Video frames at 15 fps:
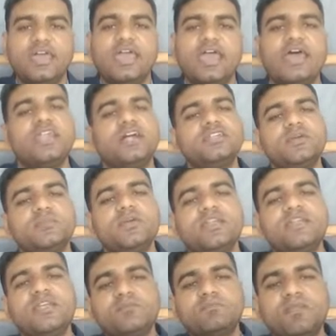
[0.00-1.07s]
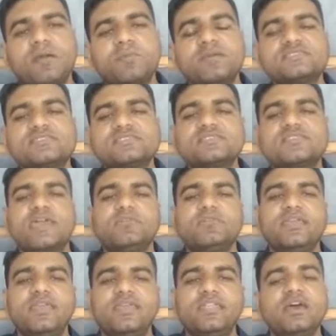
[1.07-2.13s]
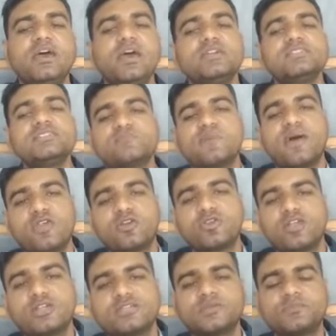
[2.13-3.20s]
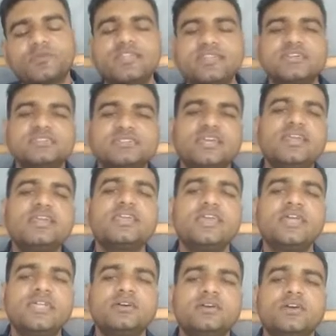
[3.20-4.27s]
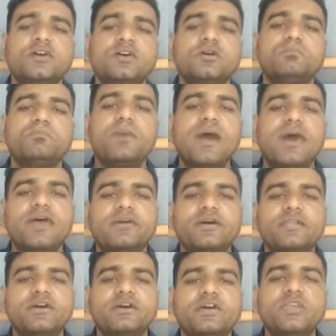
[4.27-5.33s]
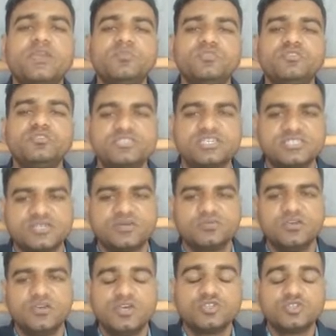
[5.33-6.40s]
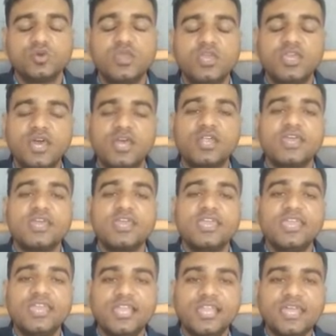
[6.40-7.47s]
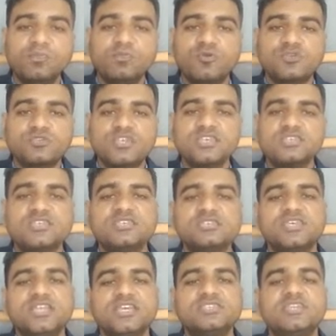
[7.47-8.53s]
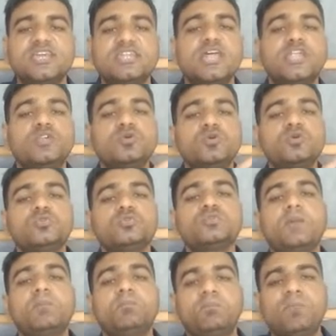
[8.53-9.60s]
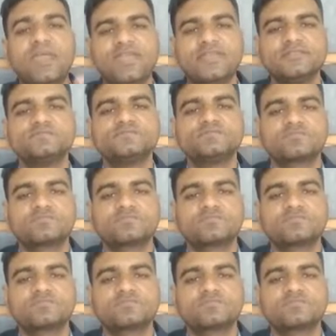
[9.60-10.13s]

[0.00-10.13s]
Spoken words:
and ultimately inflammations can be healed. This microorganism can easily killed by our immune system. So here healing process is initiated due to the pain.